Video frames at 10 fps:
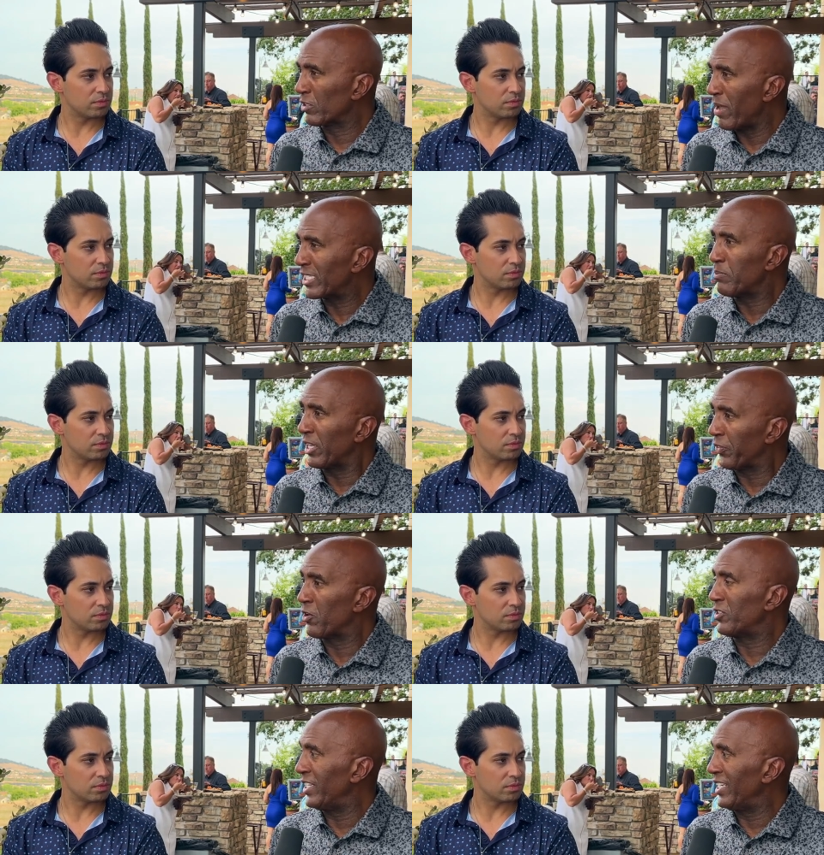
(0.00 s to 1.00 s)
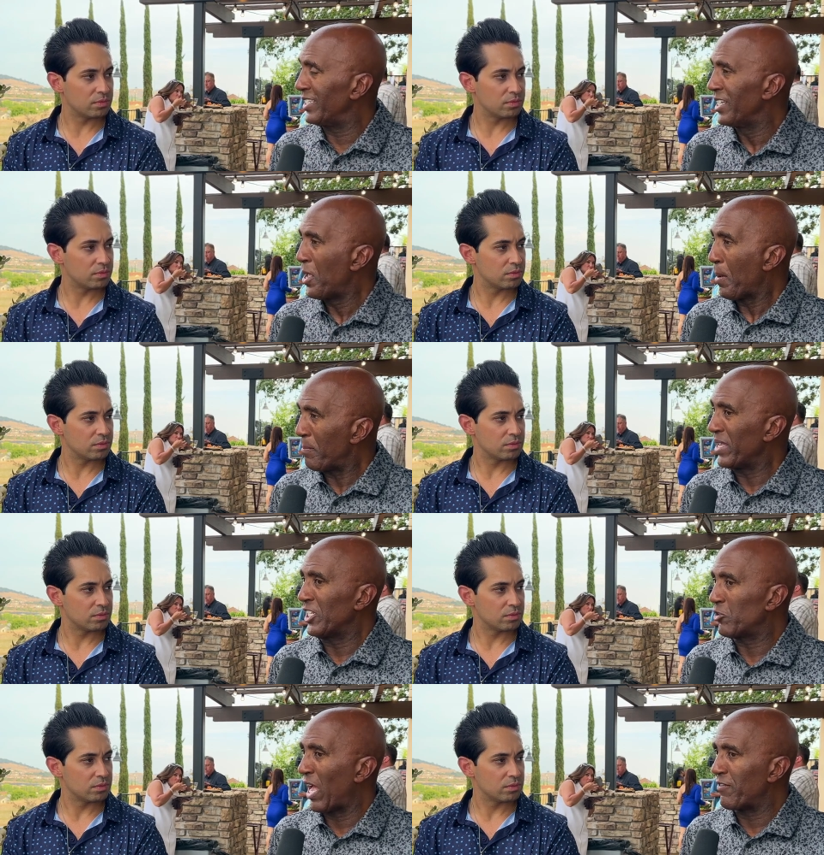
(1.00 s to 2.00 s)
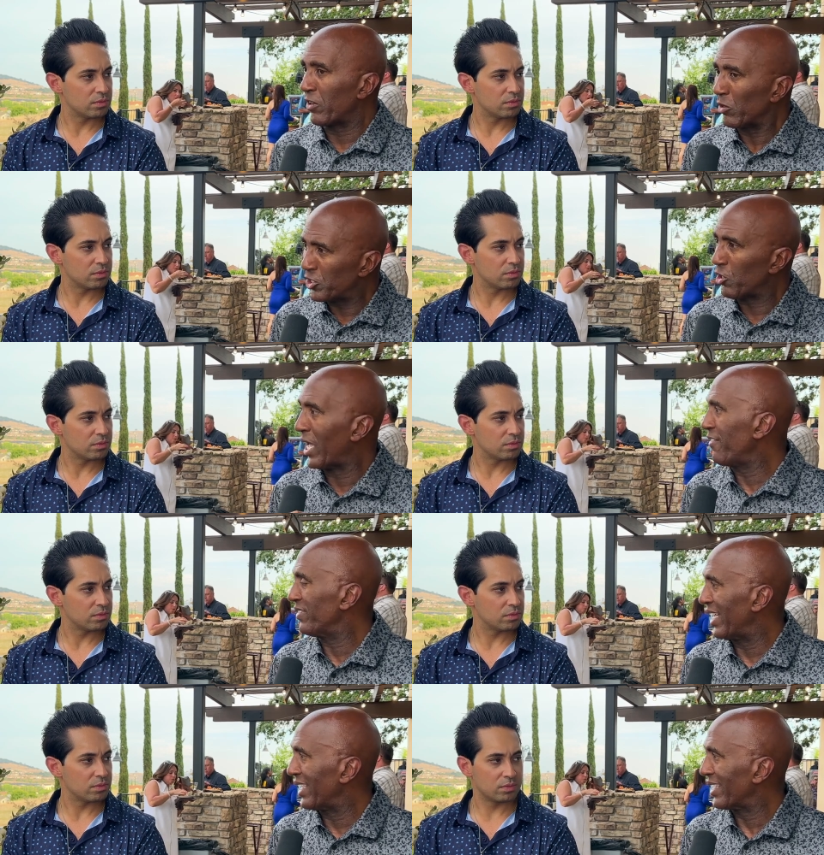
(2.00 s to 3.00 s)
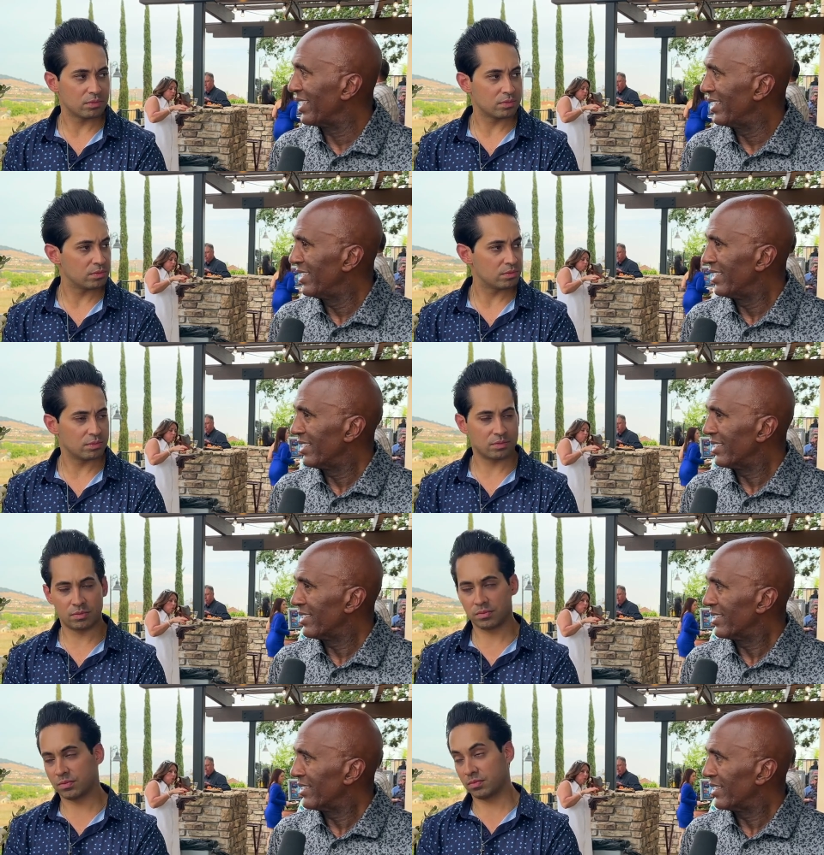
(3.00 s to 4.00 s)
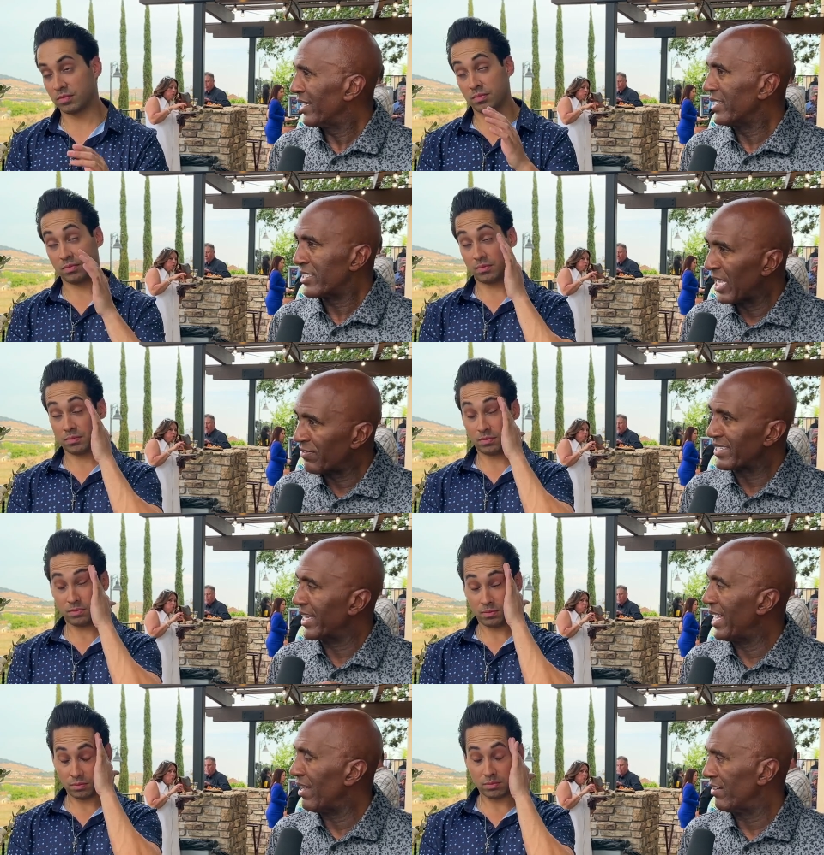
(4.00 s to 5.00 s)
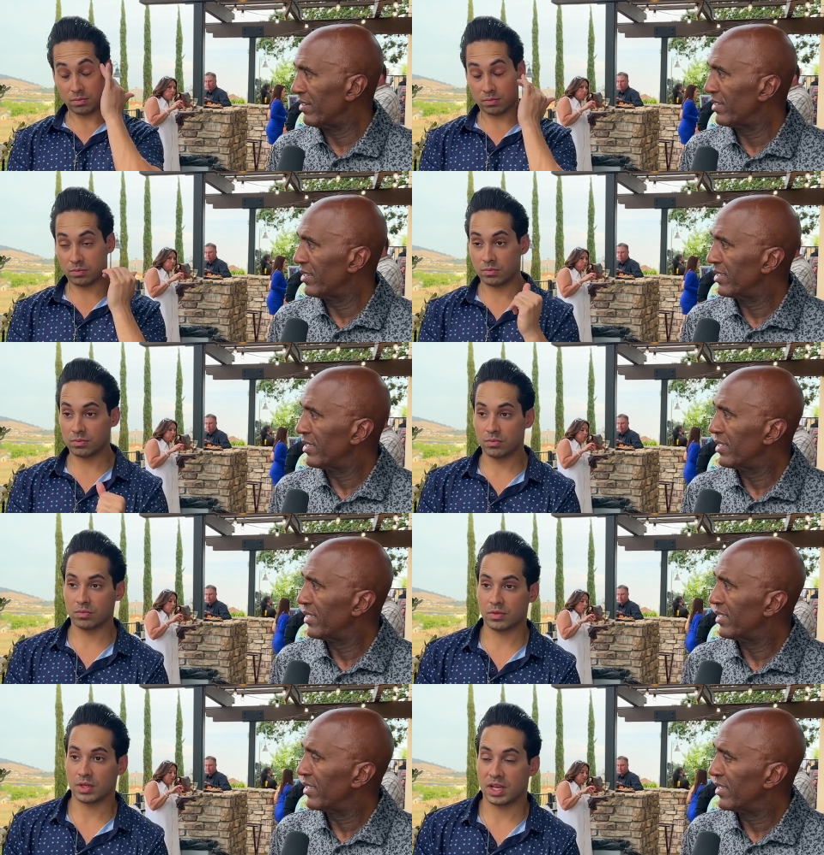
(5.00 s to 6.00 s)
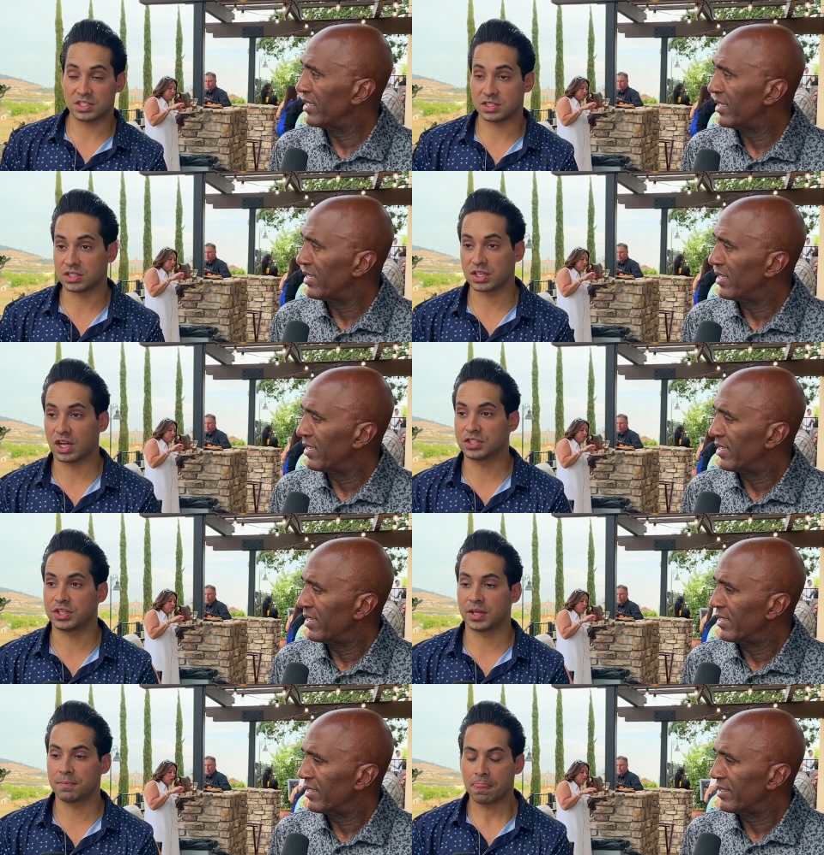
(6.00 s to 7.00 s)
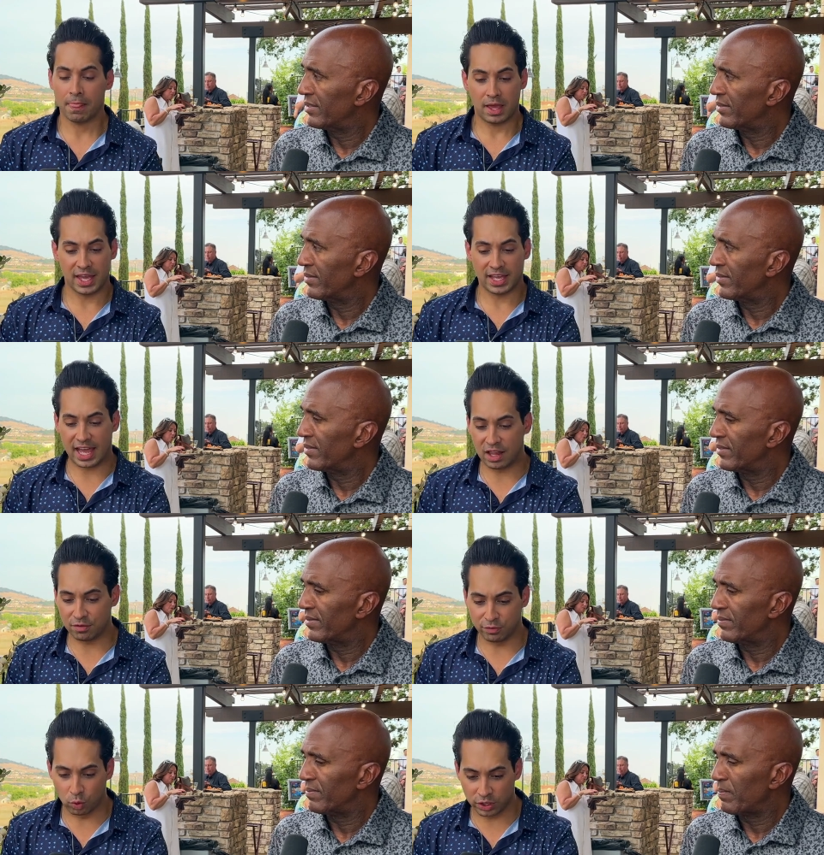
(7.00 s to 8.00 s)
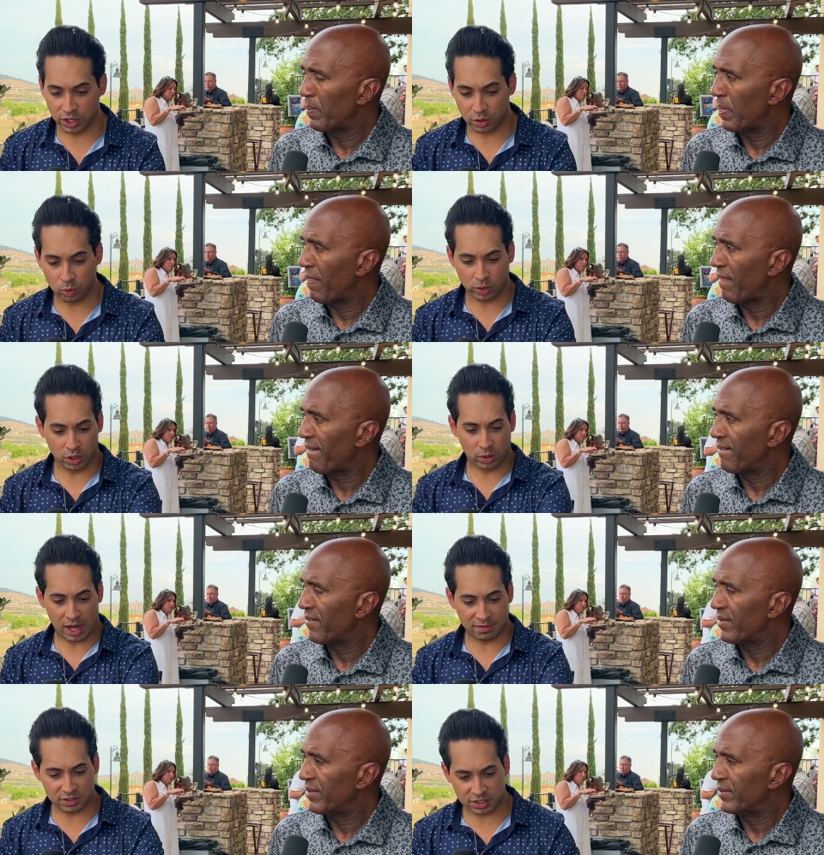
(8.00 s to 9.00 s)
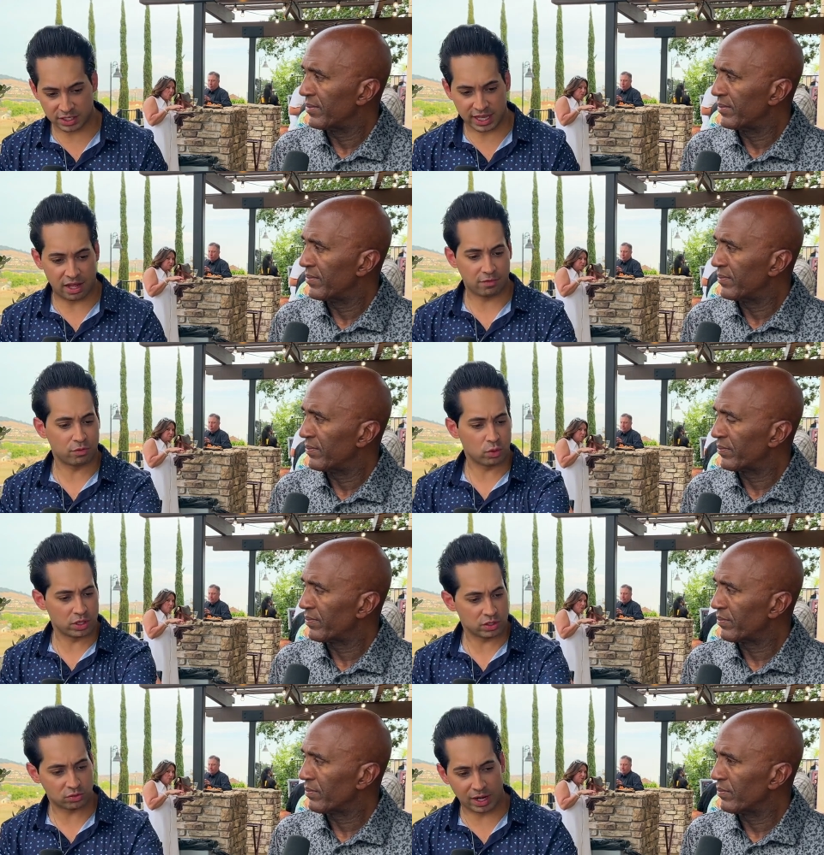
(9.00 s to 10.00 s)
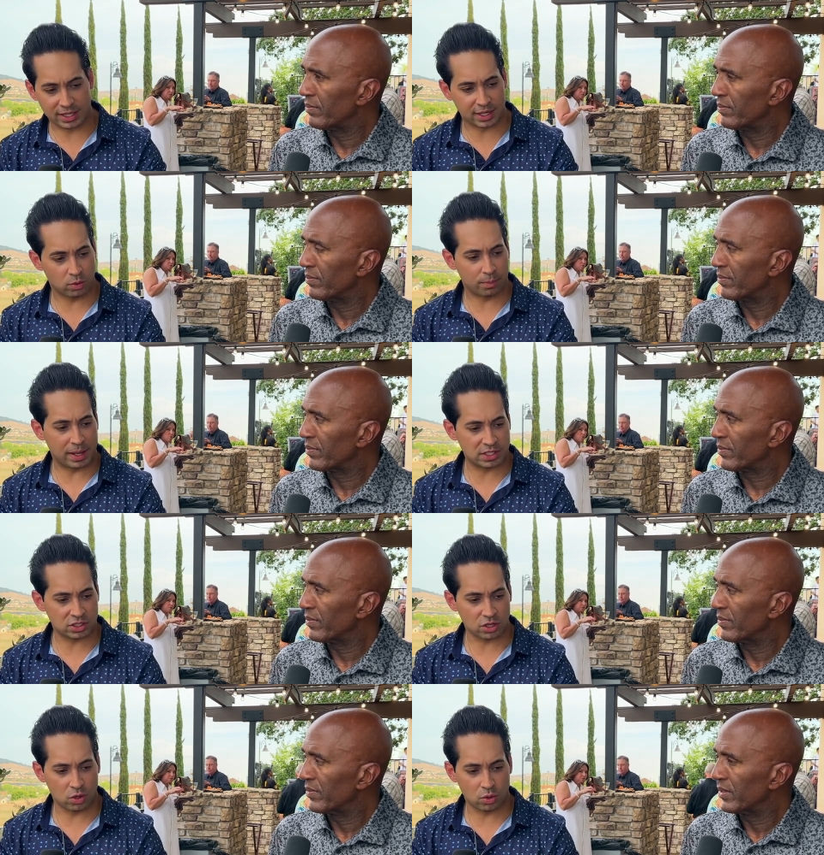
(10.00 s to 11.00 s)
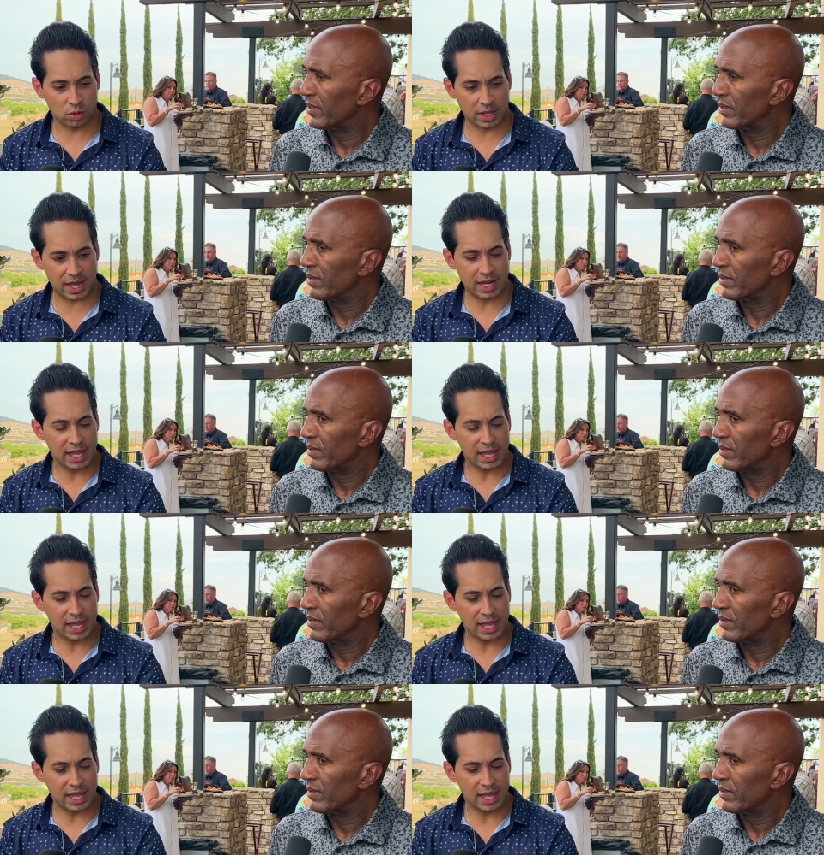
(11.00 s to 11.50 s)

Speaker 1: Imagine being 13, being trafficked. What's your life like? And it's tough to get out.
Speaker 2: That's disgusting. In California, we know obviously California is right there with Mexico and all that.